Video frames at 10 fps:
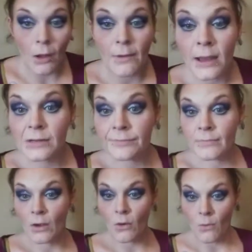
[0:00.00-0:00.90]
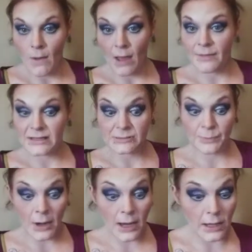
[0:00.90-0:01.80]
Alright. Oh, wow, that's
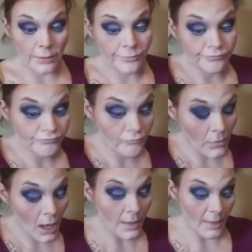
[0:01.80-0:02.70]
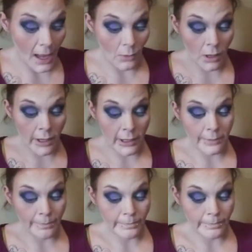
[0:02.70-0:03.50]
bright. That'll work.